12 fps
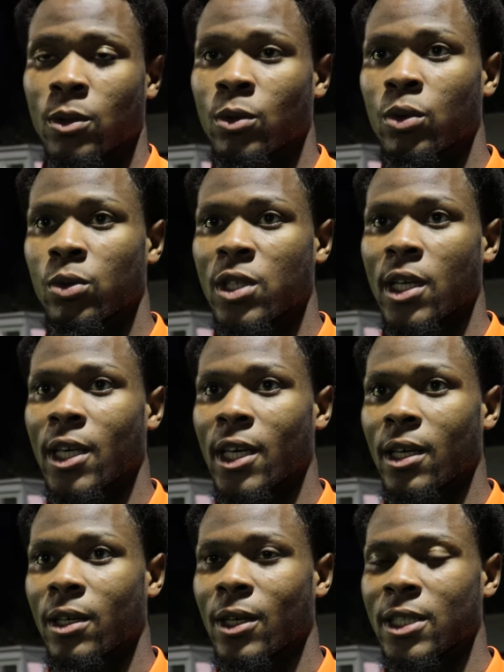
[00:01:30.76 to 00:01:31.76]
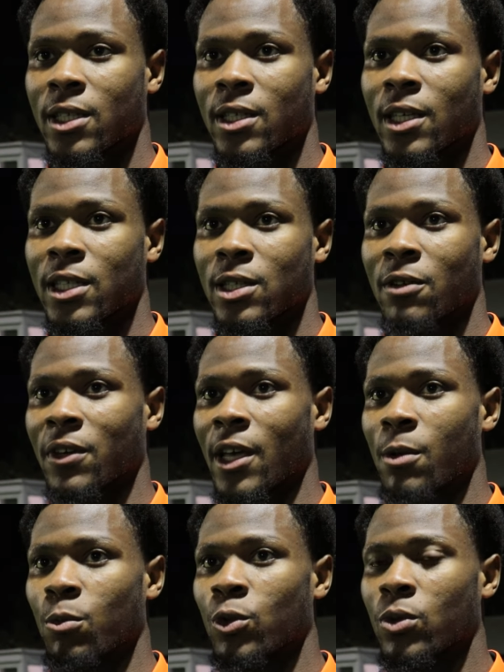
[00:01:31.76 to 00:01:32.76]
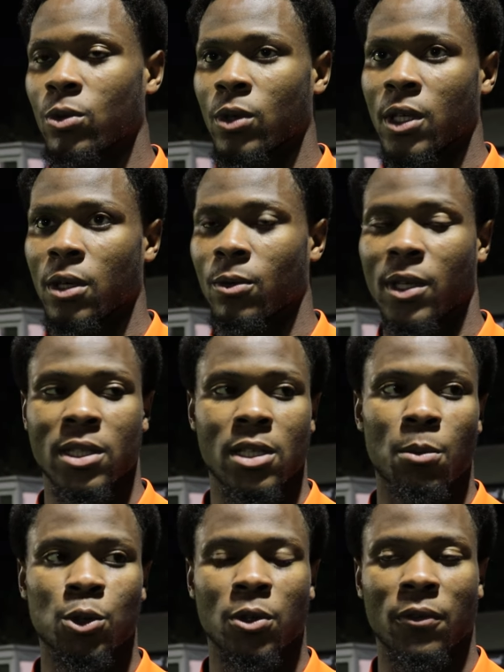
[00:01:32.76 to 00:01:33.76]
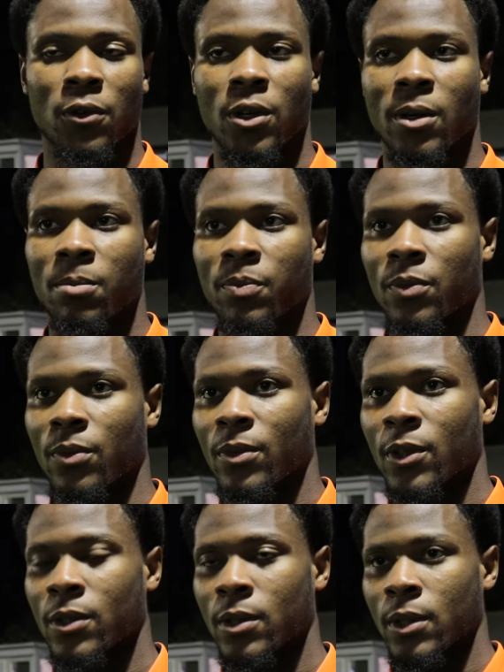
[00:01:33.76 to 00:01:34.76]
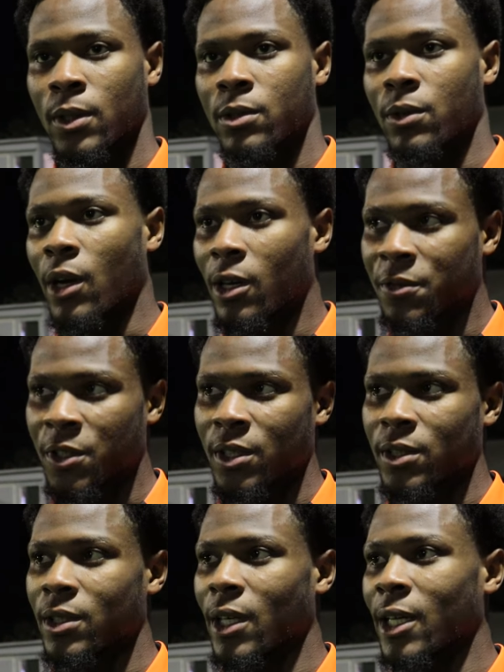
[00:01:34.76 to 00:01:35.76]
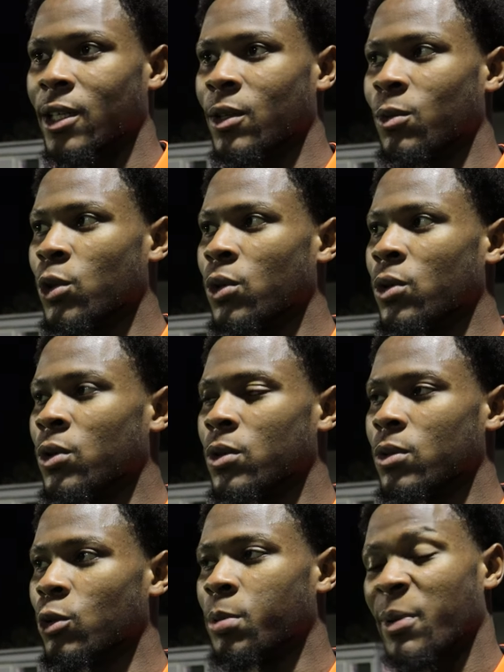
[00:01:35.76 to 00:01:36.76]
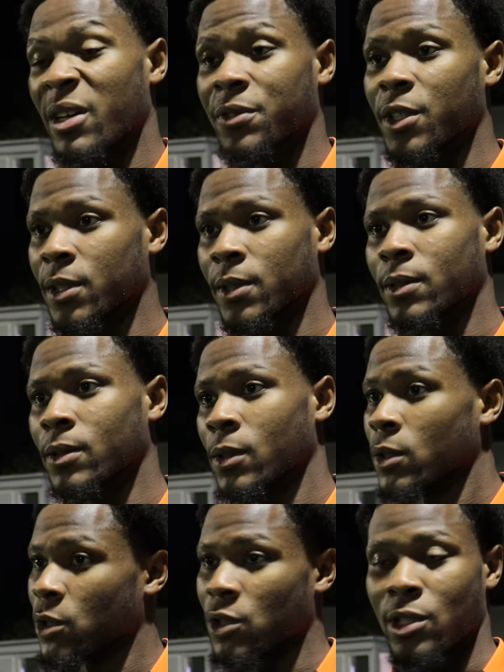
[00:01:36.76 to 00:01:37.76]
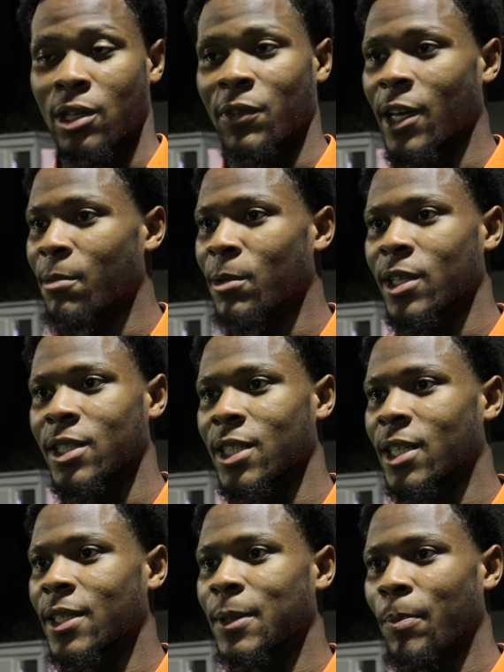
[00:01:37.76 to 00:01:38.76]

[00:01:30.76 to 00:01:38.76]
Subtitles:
We'll take it as another game. We're in tomorrow for recovery and we'll prepare for it. Just another game, like I said.